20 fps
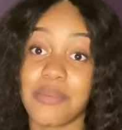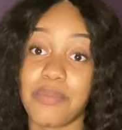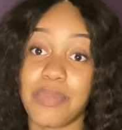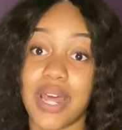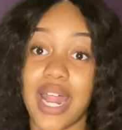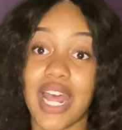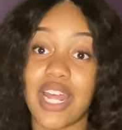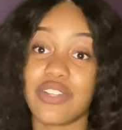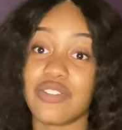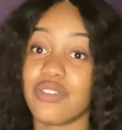but
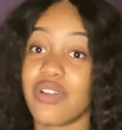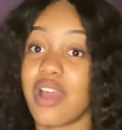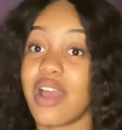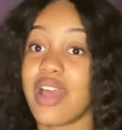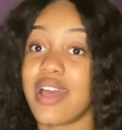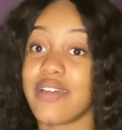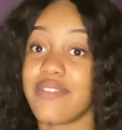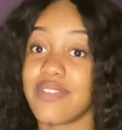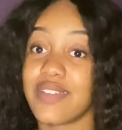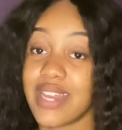I
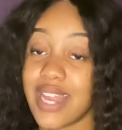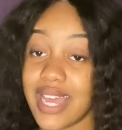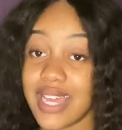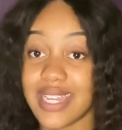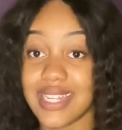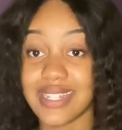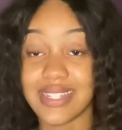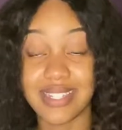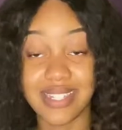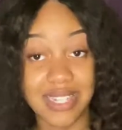drive and I
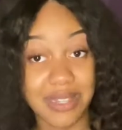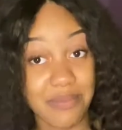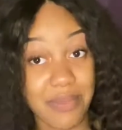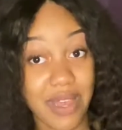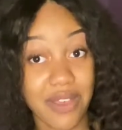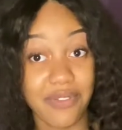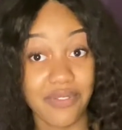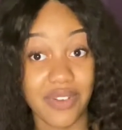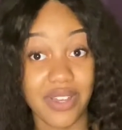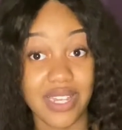could see
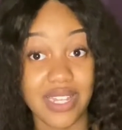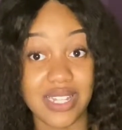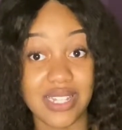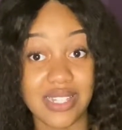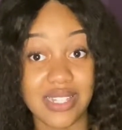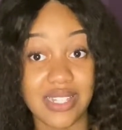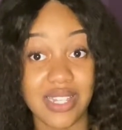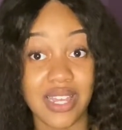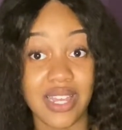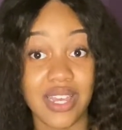my
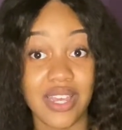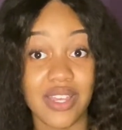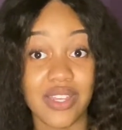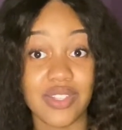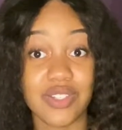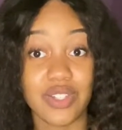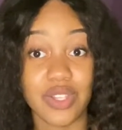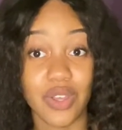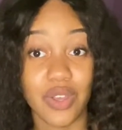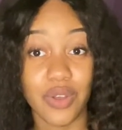friends.
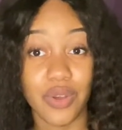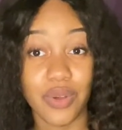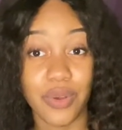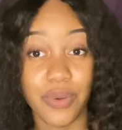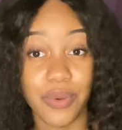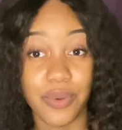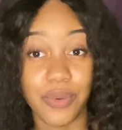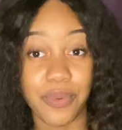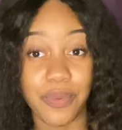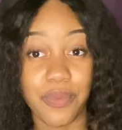
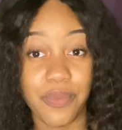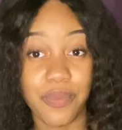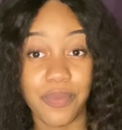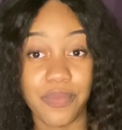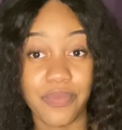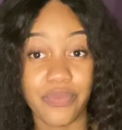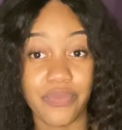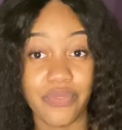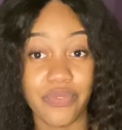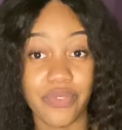So
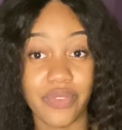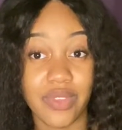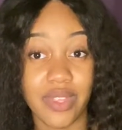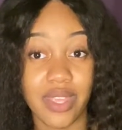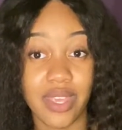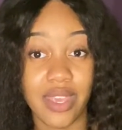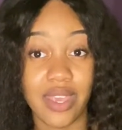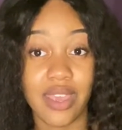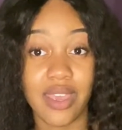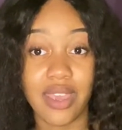
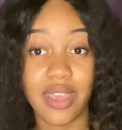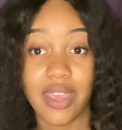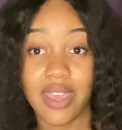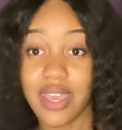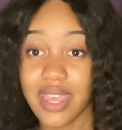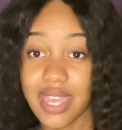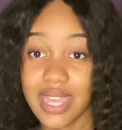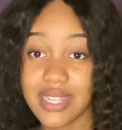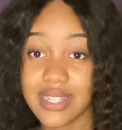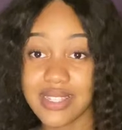
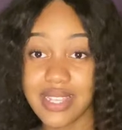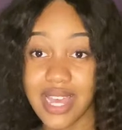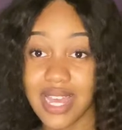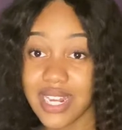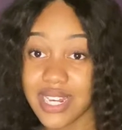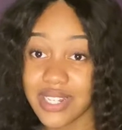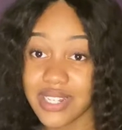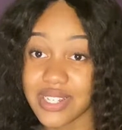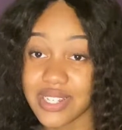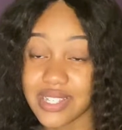it's
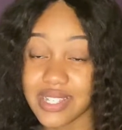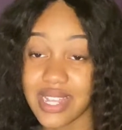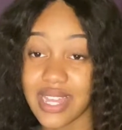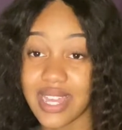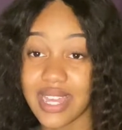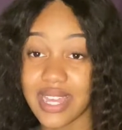kind of just